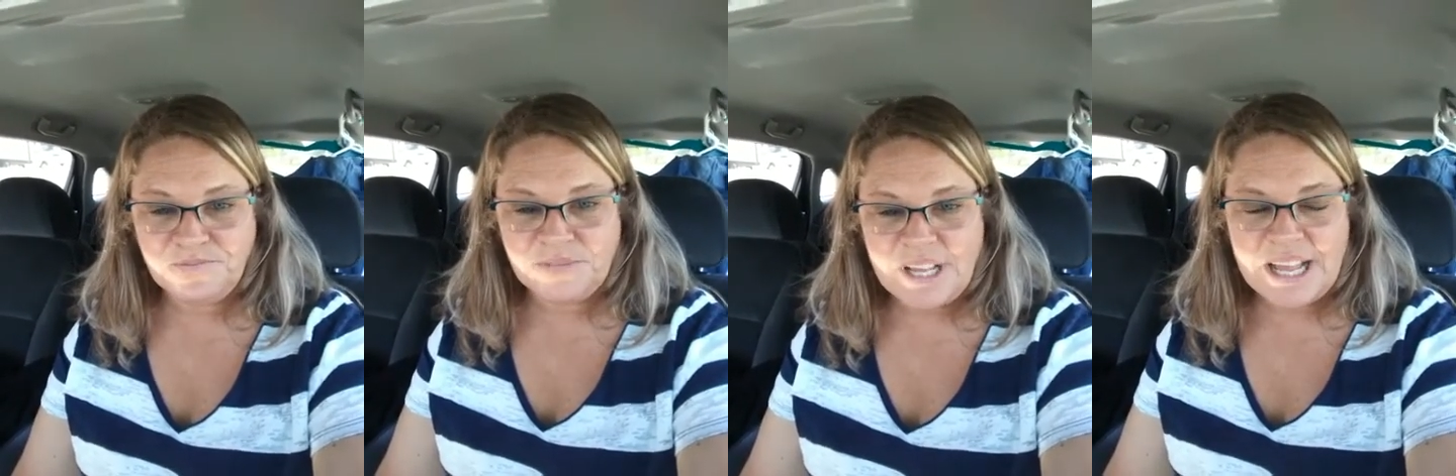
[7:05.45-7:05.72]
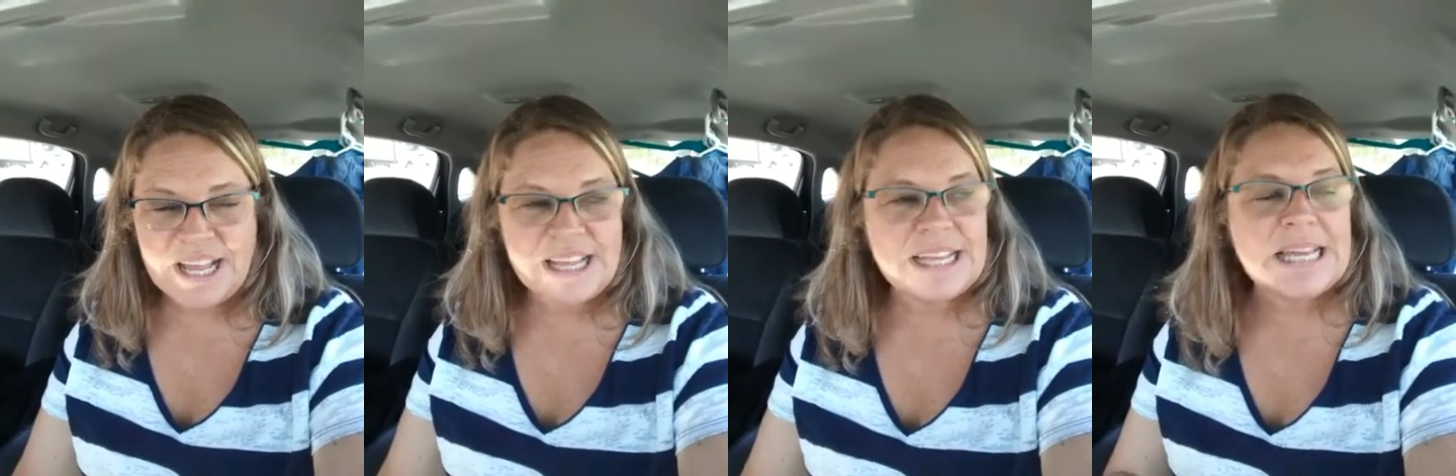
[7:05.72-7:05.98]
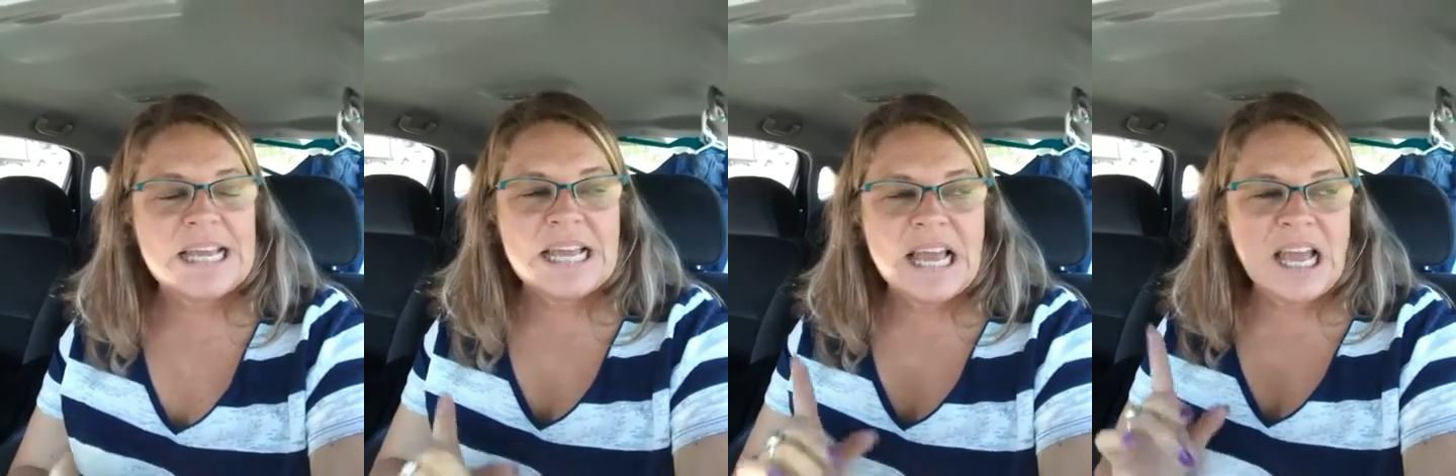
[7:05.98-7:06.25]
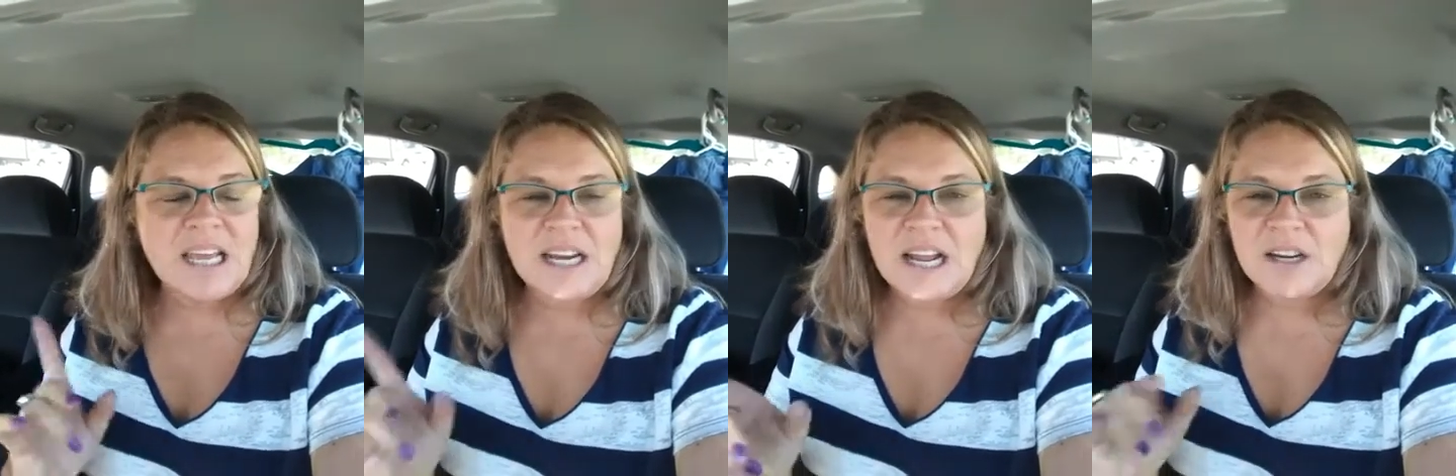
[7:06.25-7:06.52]
Okay?
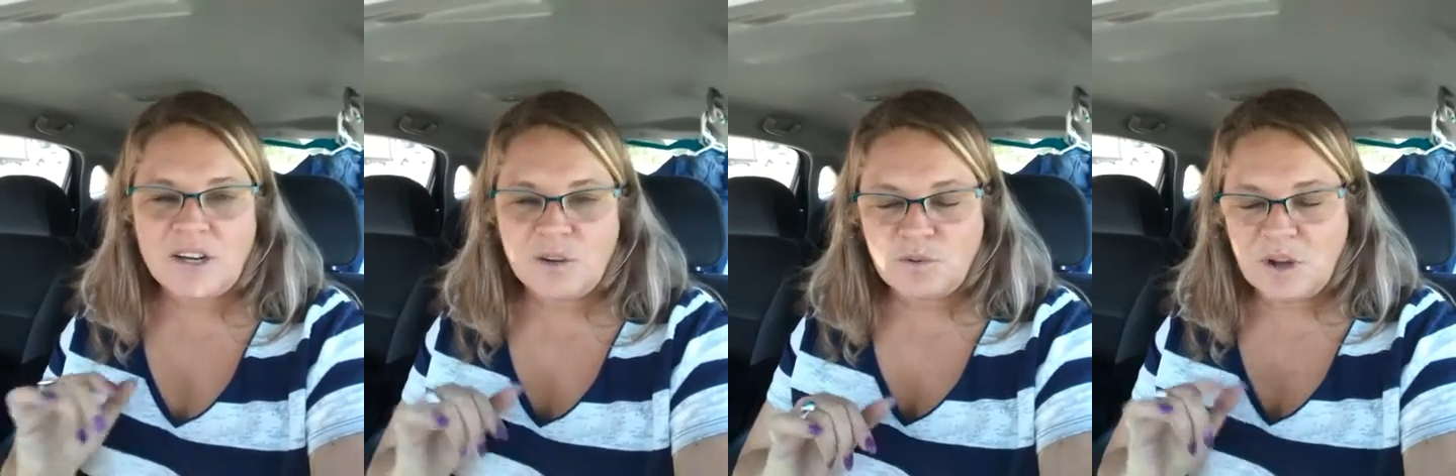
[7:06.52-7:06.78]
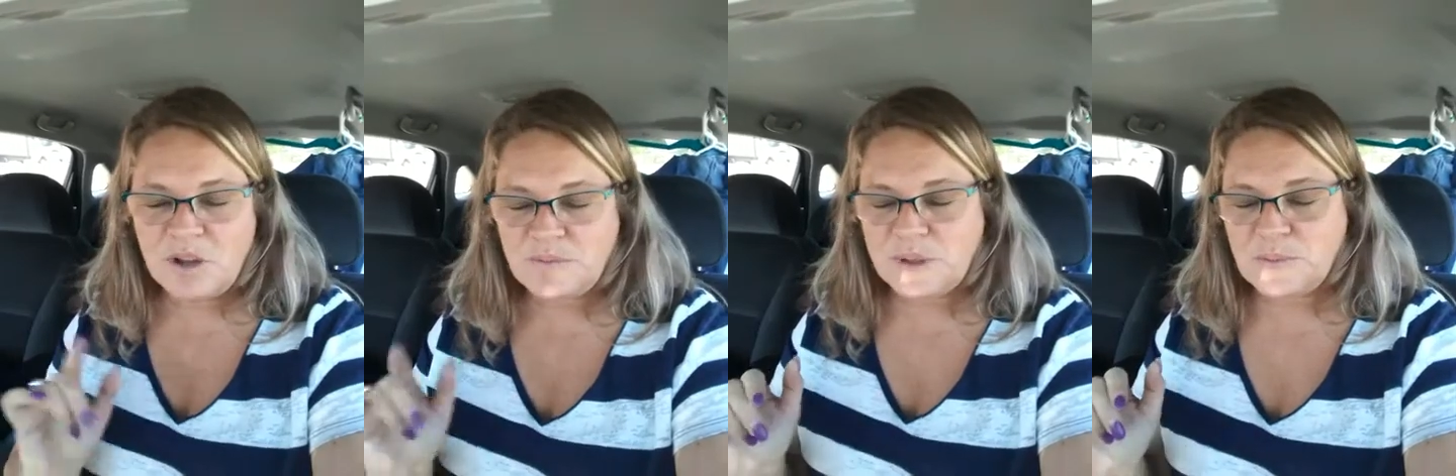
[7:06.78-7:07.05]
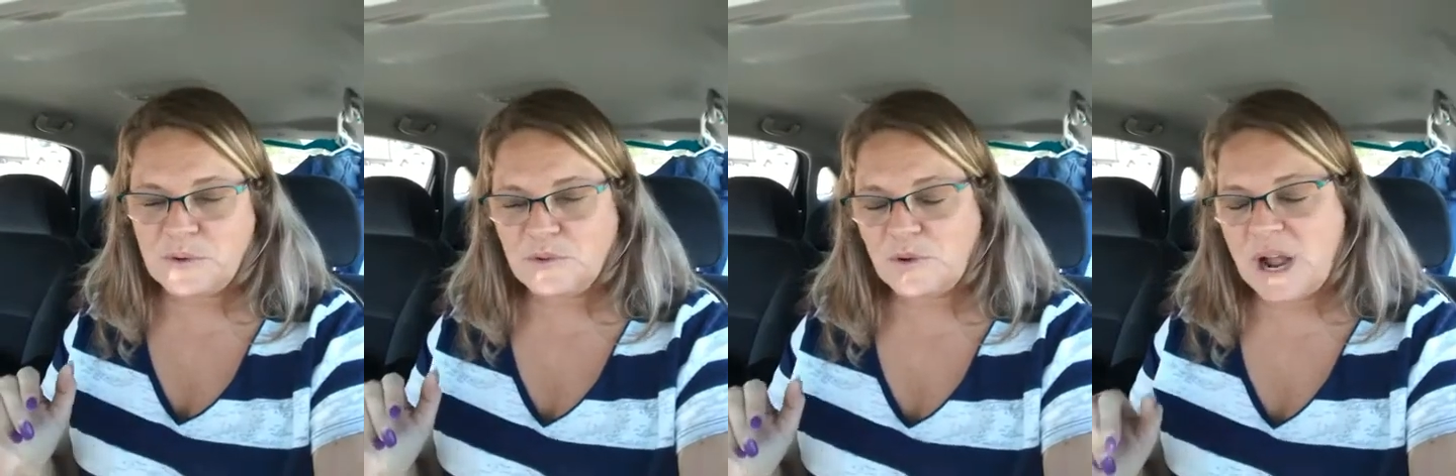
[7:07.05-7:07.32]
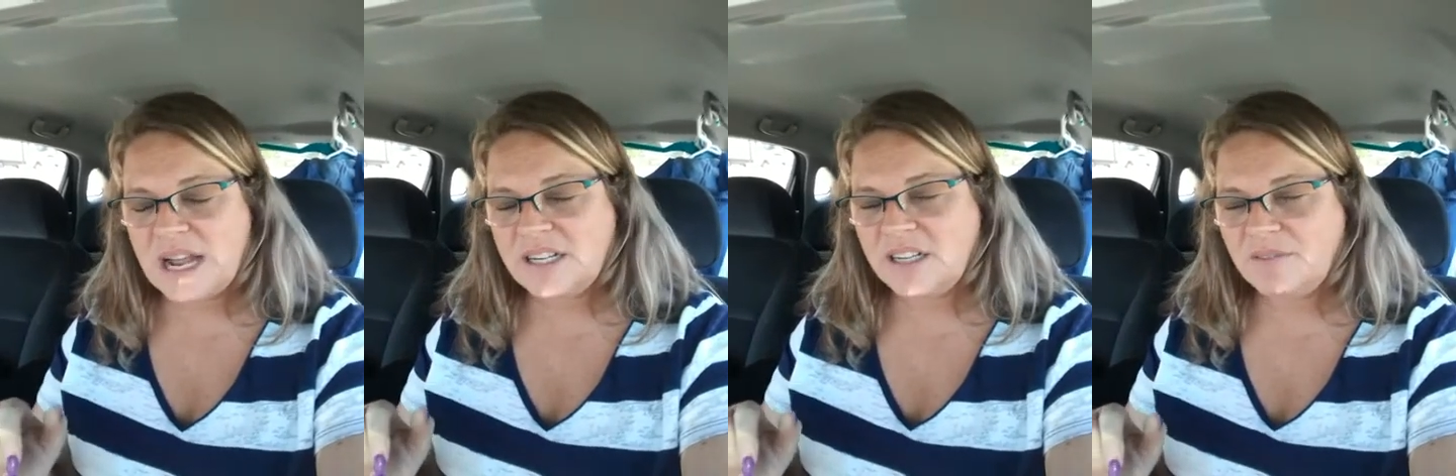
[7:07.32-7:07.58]
And I don't want people
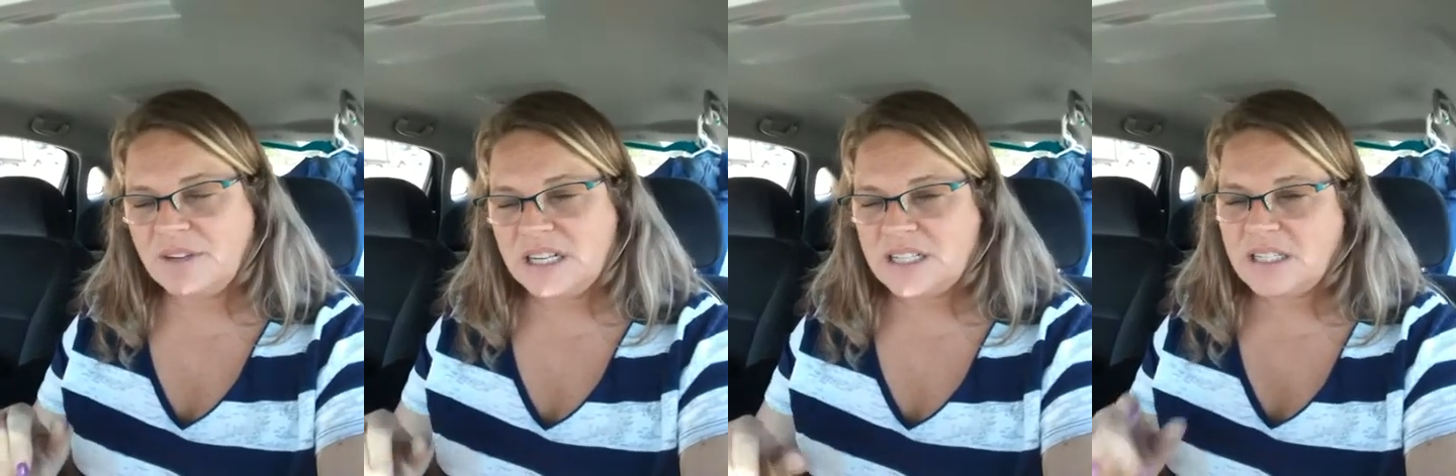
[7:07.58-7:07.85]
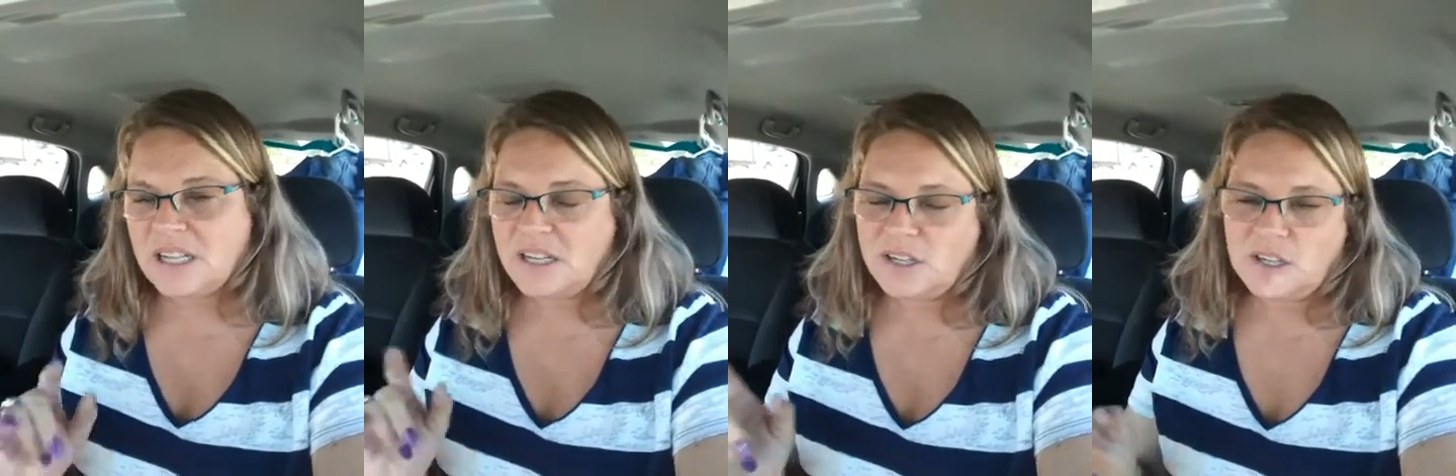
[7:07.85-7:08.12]
writing to me saying,